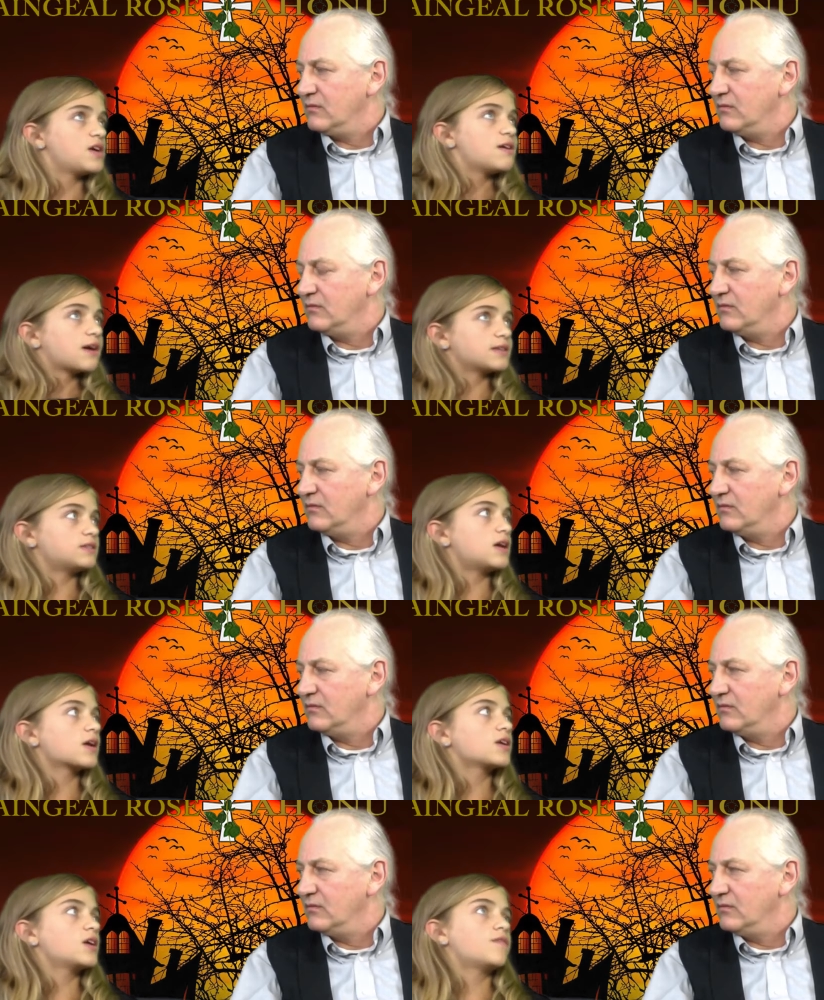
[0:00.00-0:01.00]
Speaker 1: Because hmm. the
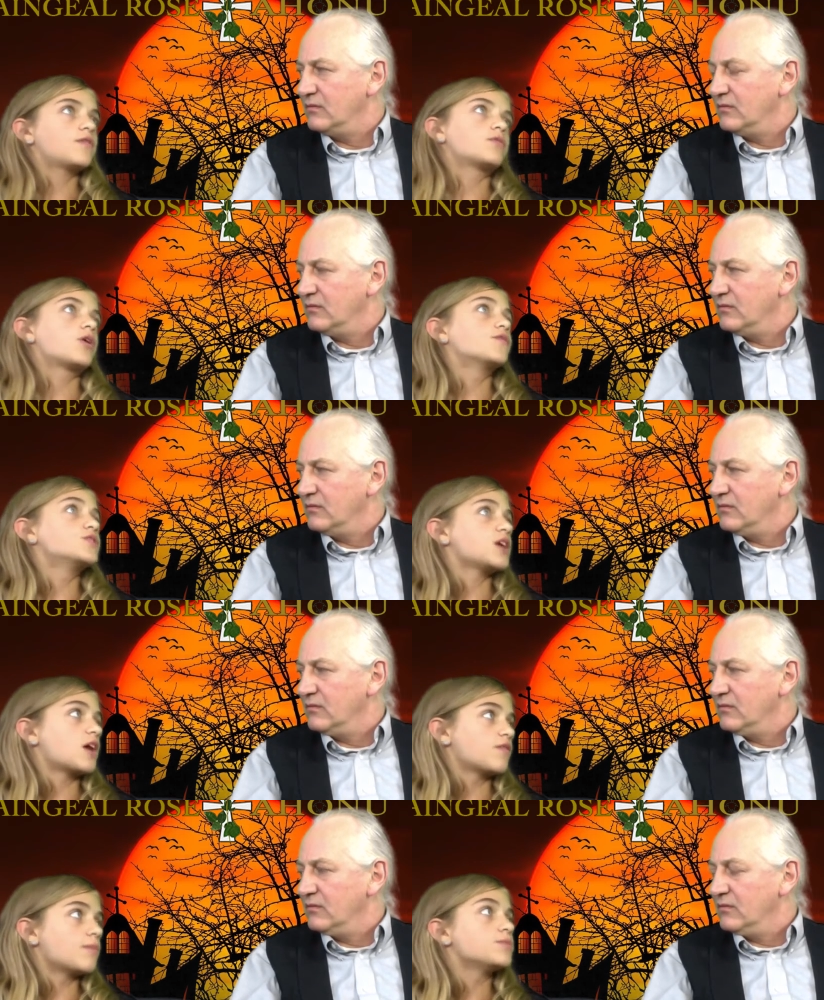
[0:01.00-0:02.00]
negative, it would obviously
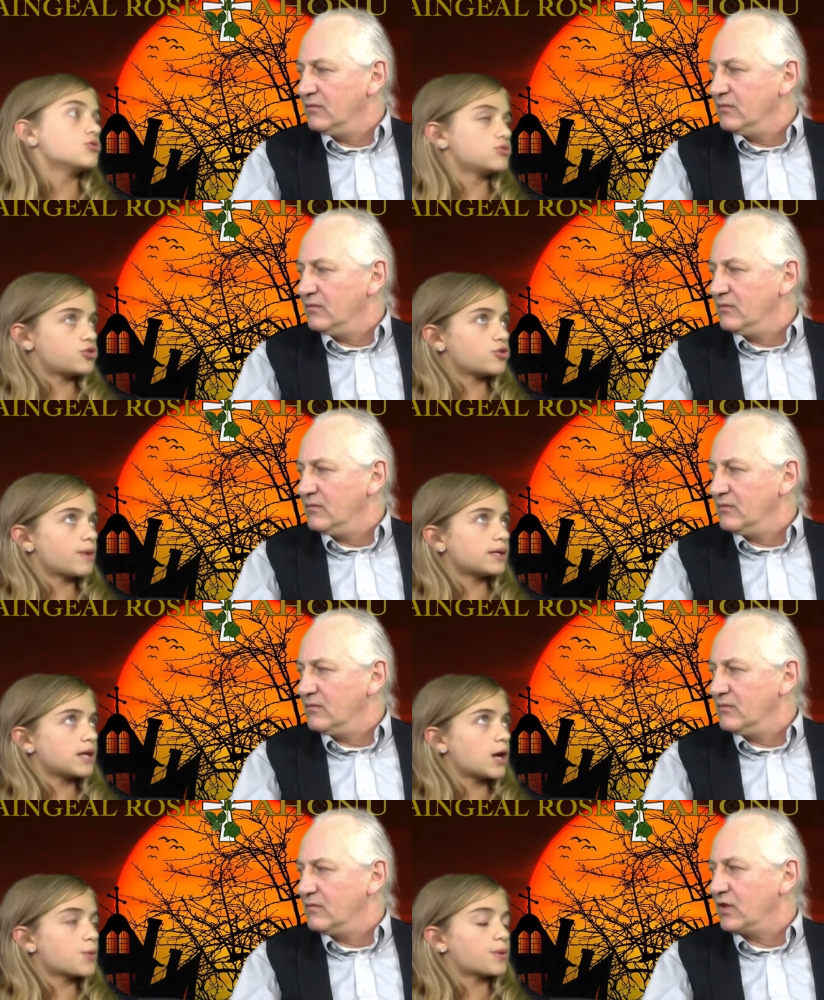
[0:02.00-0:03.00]
have abused you by
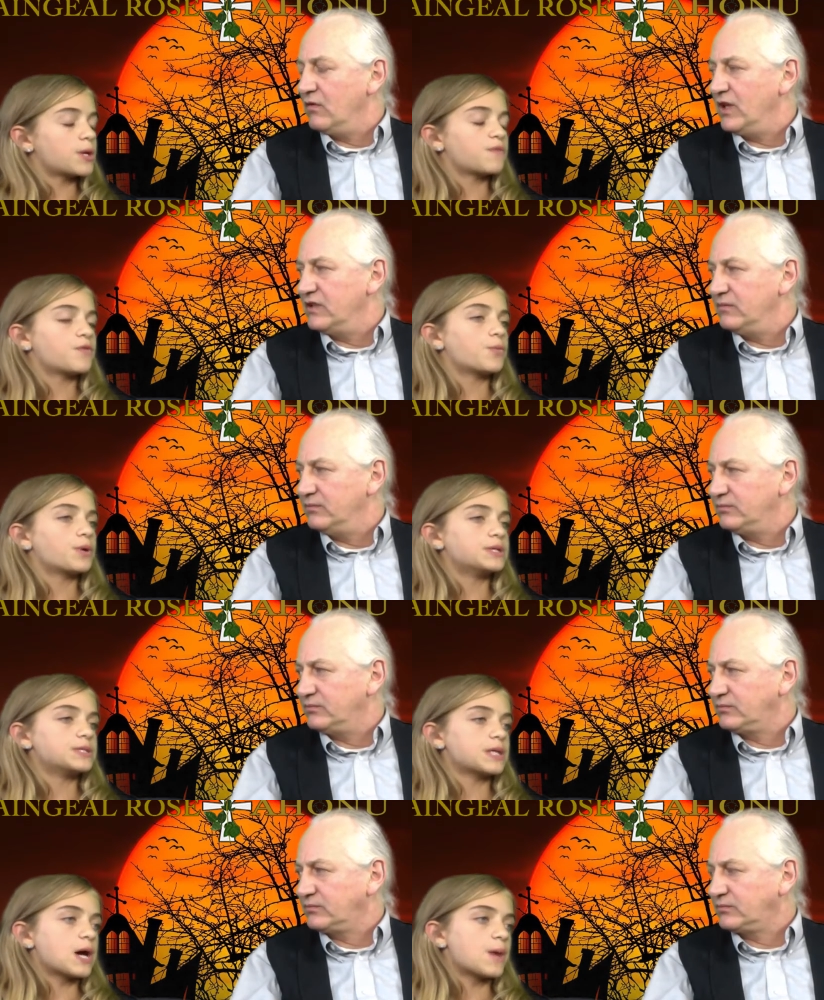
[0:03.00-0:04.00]
now. But right. if it
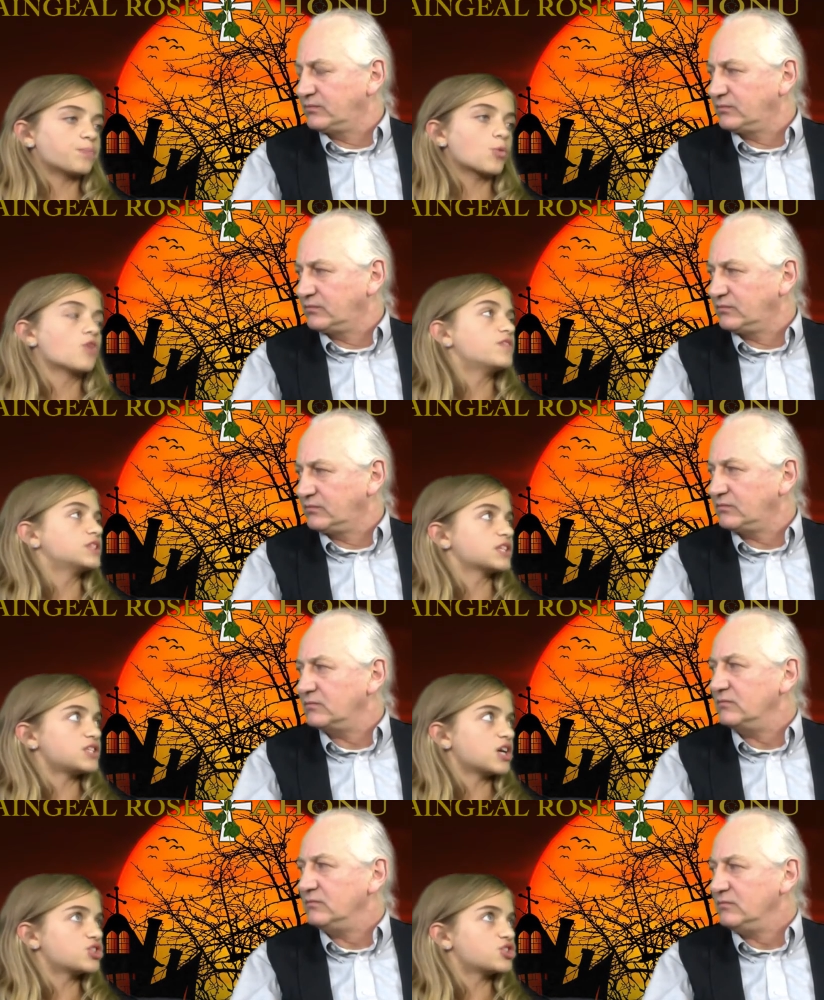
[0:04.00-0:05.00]
was, um, or physically
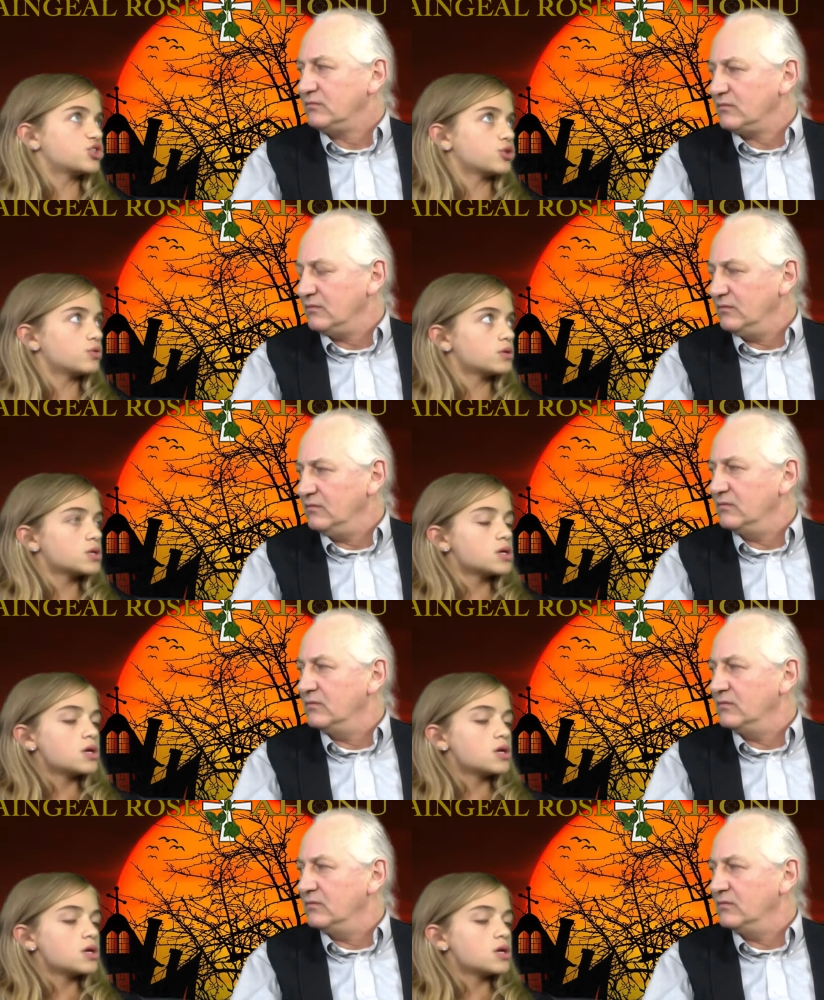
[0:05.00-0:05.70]
touched you,